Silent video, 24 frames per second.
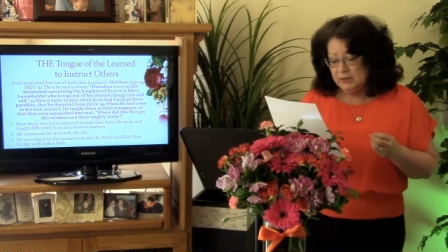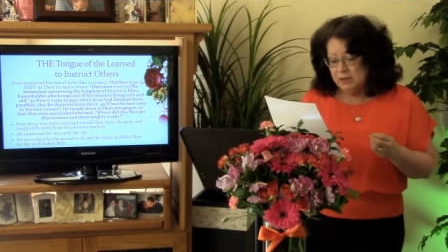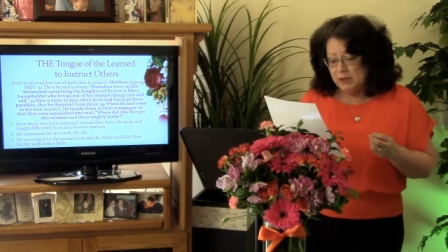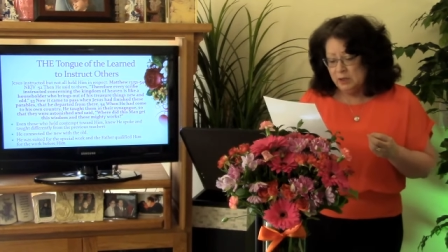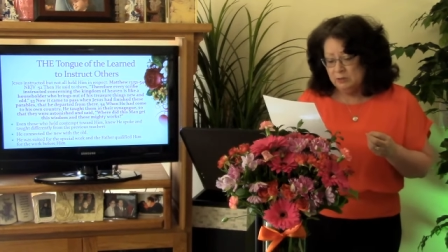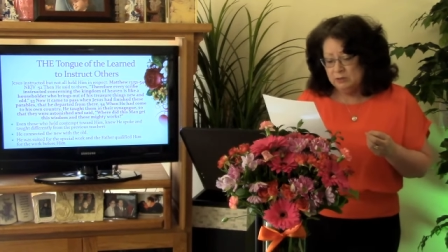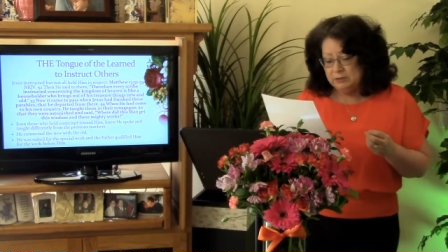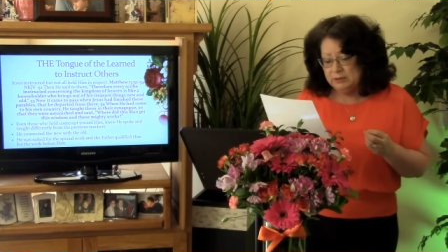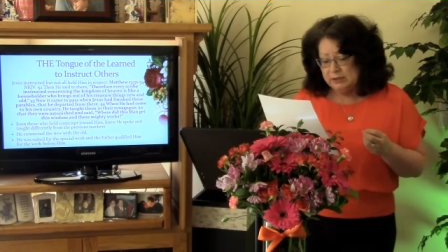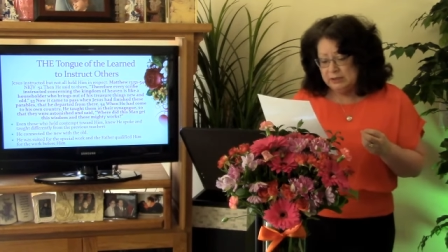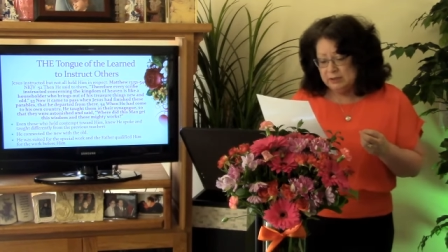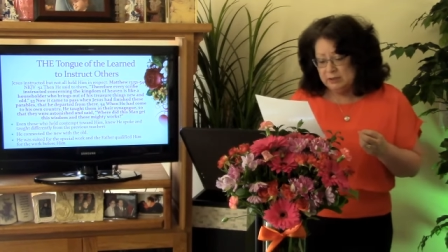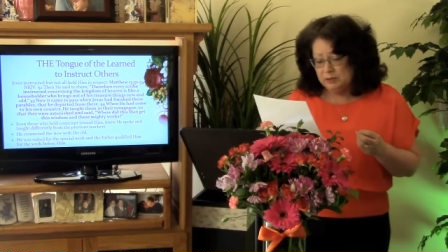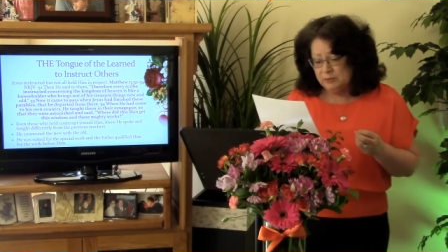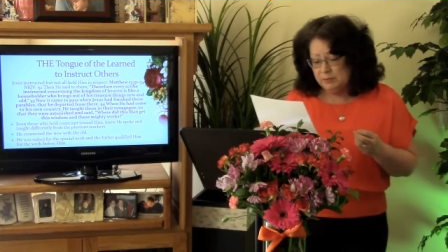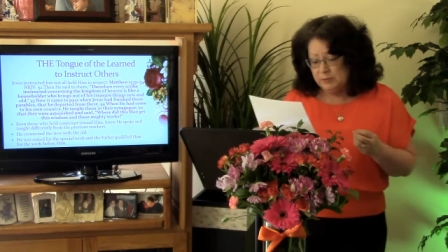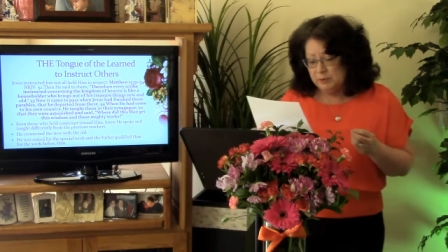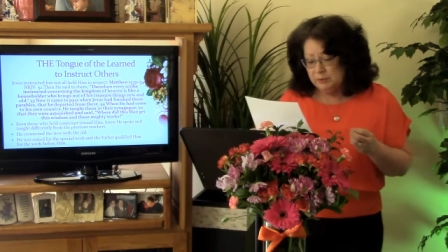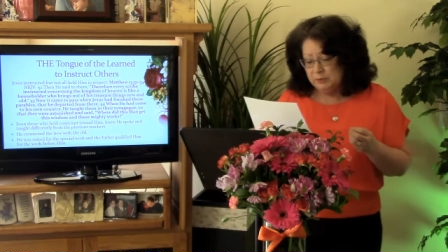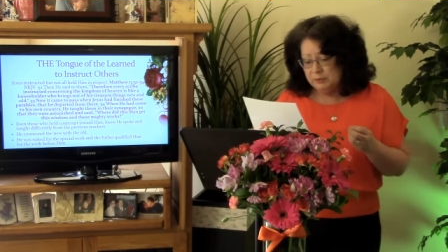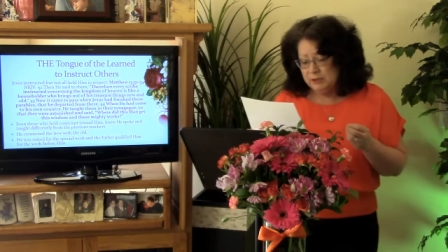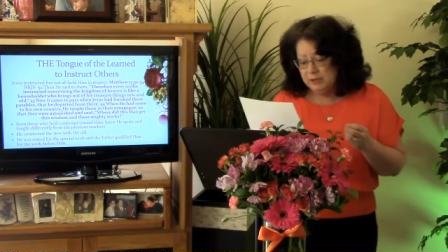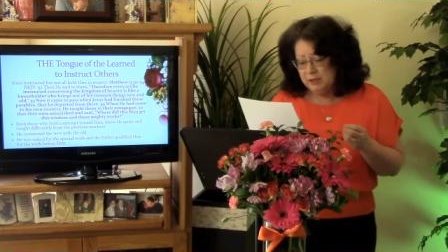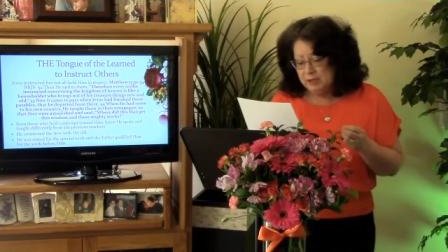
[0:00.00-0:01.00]
the Old
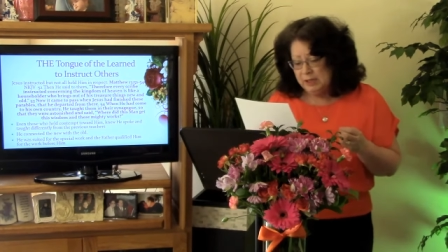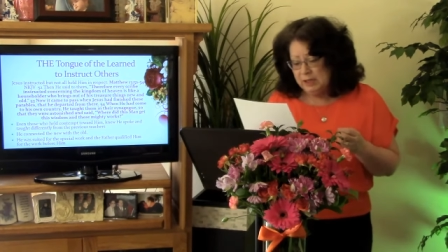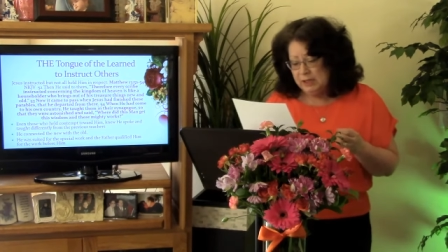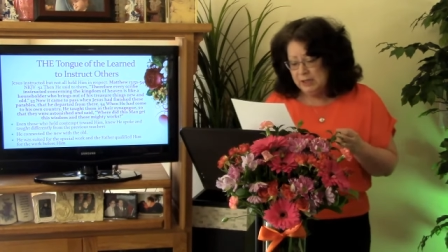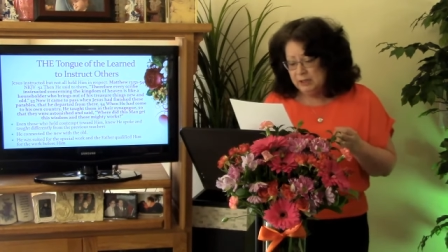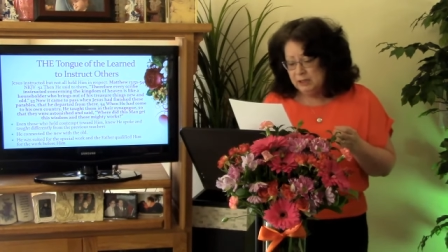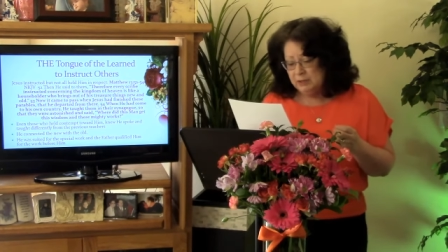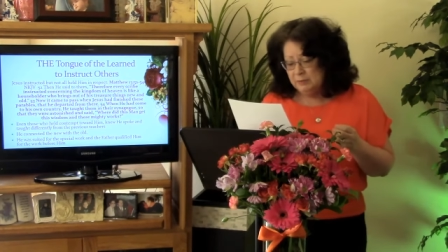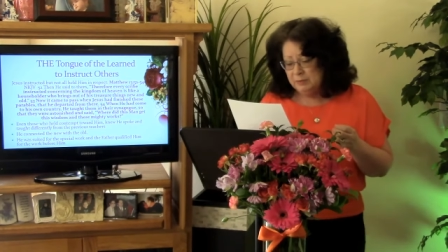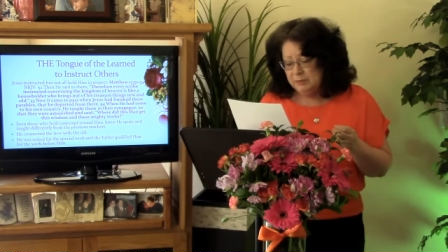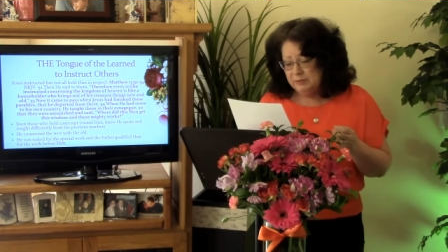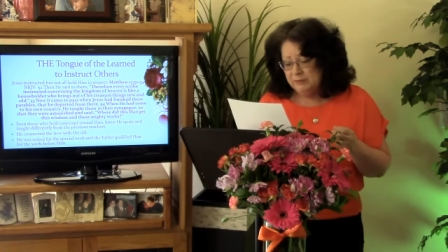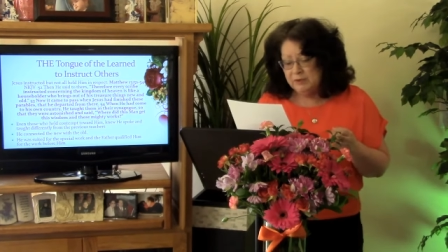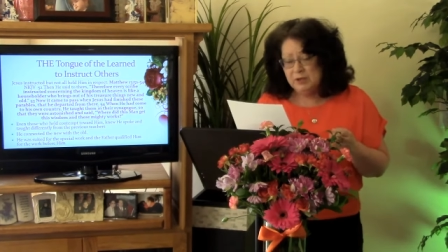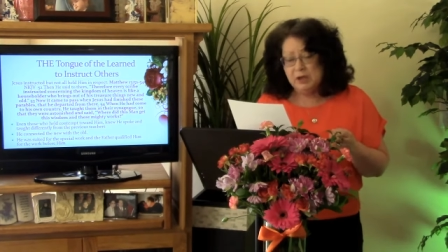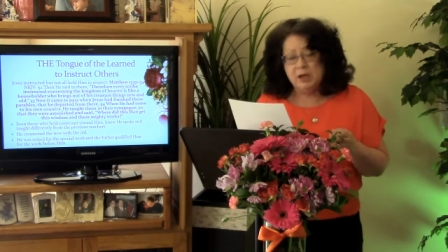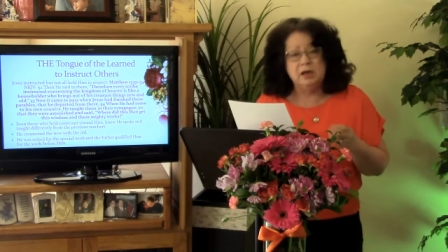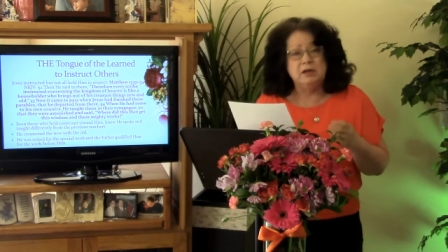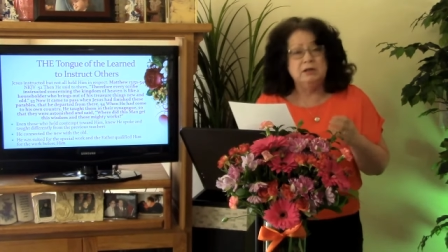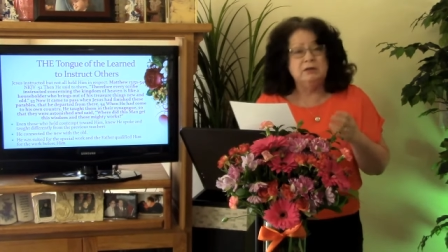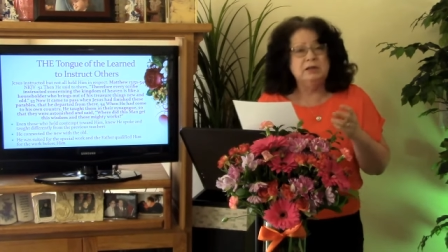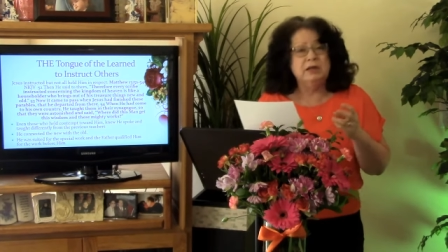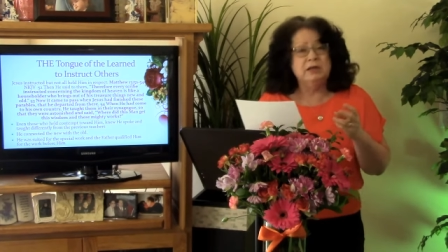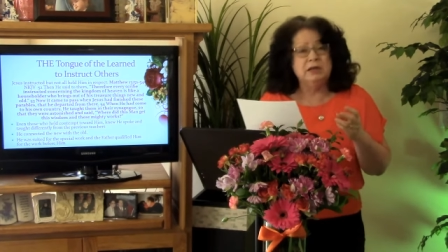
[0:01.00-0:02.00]
Testament with the kingdom of
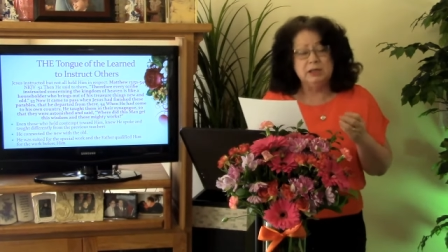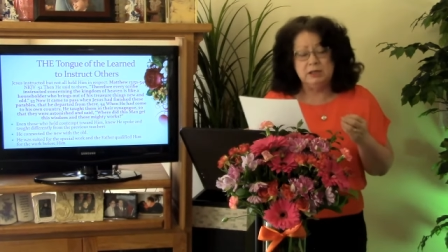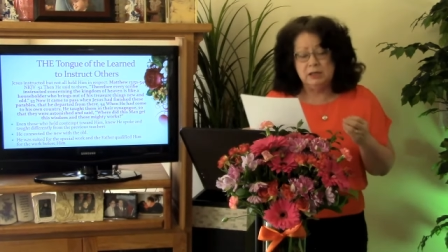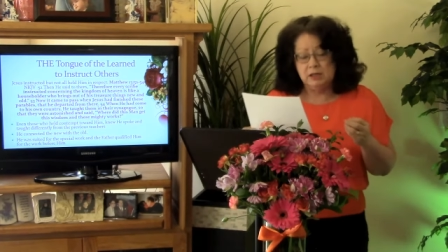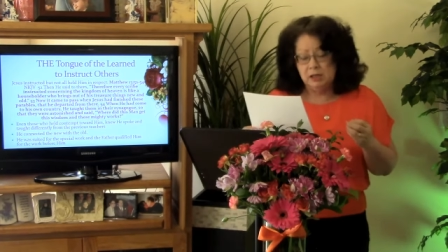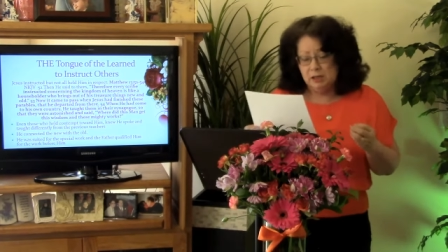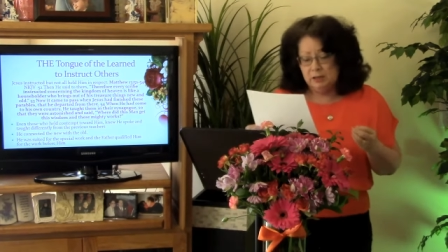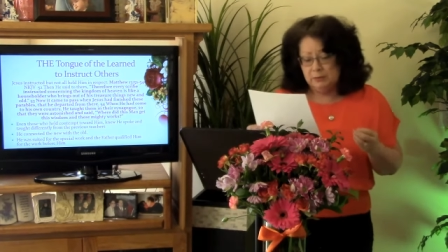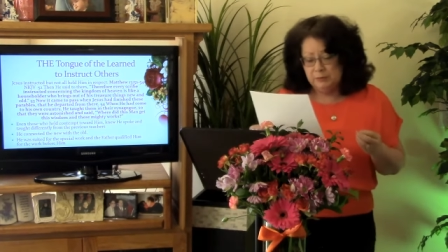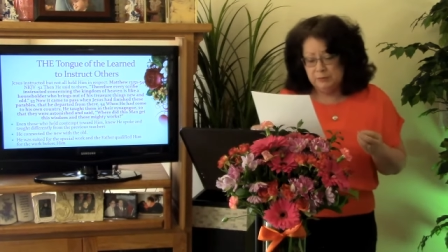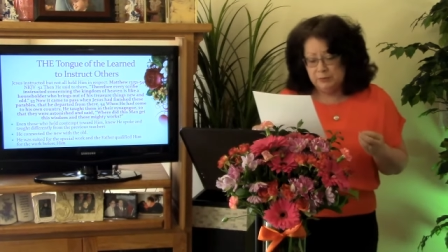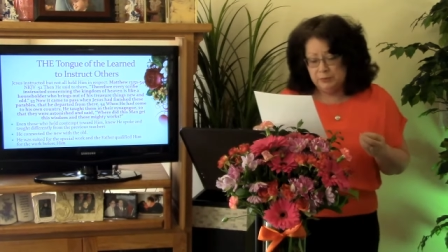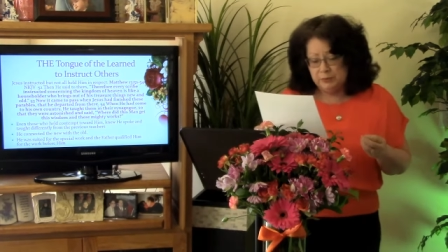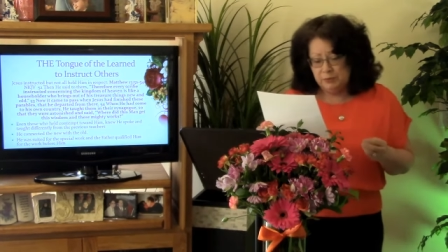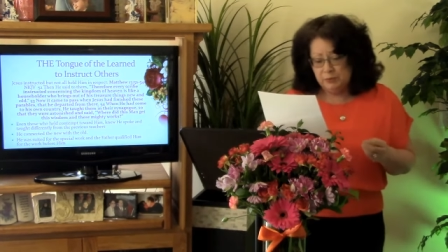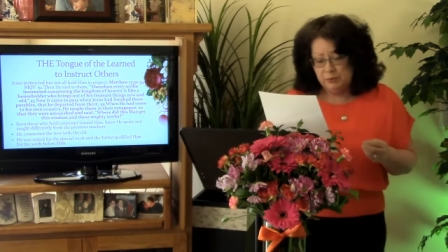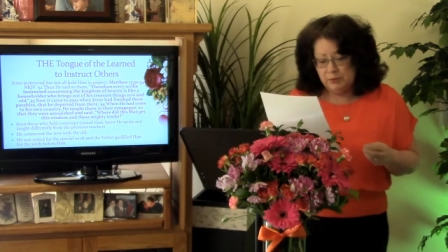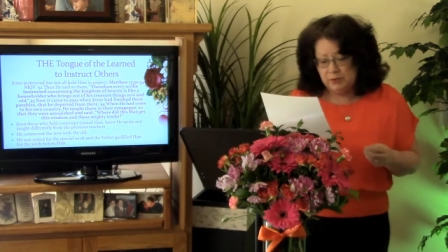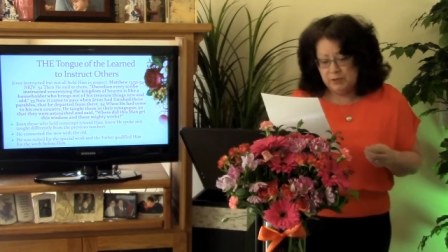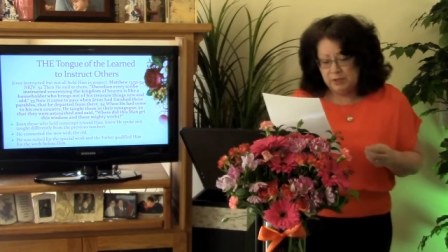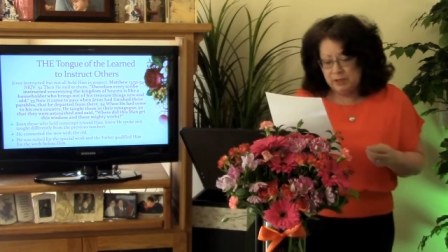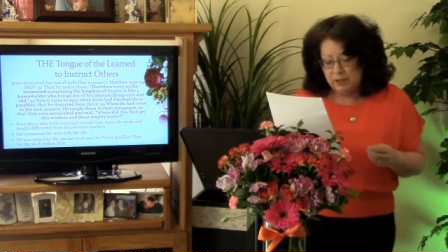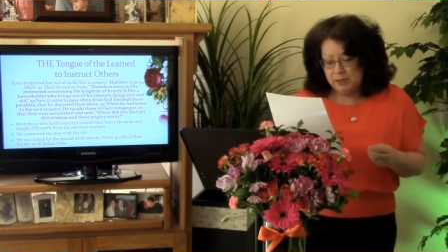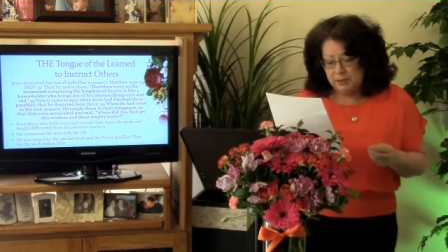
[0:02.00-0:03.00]
God that had come through
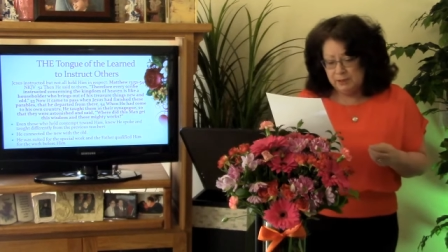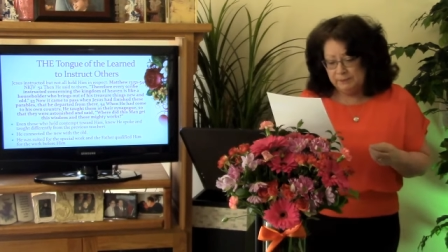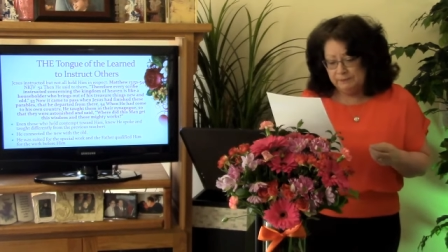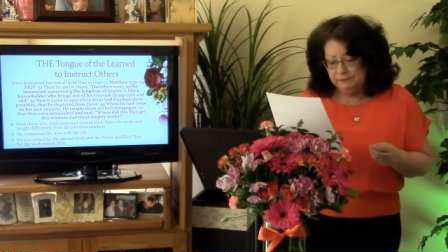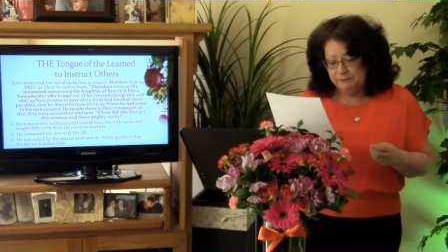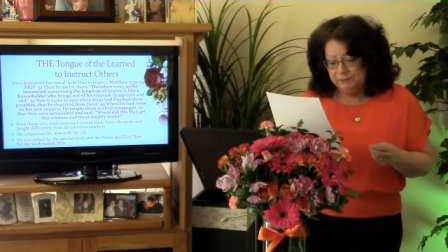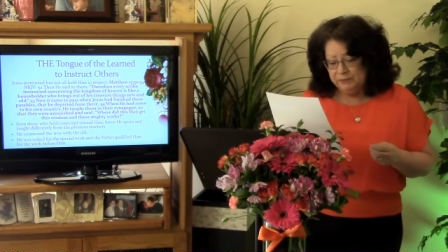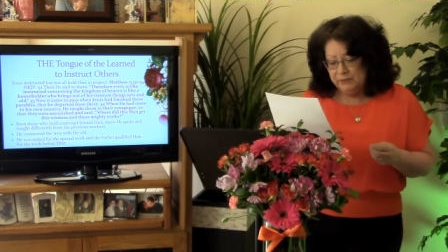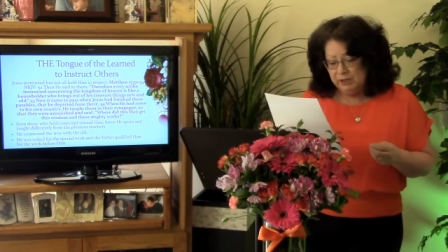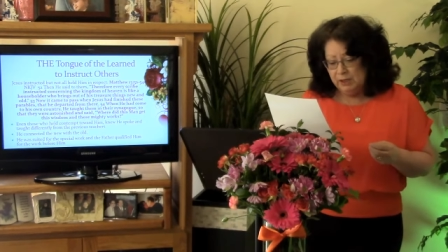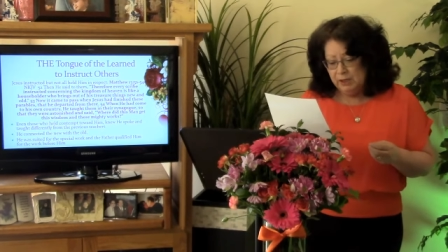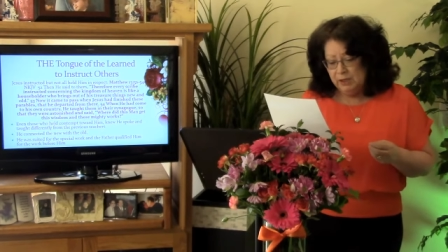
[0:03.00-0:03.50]
him.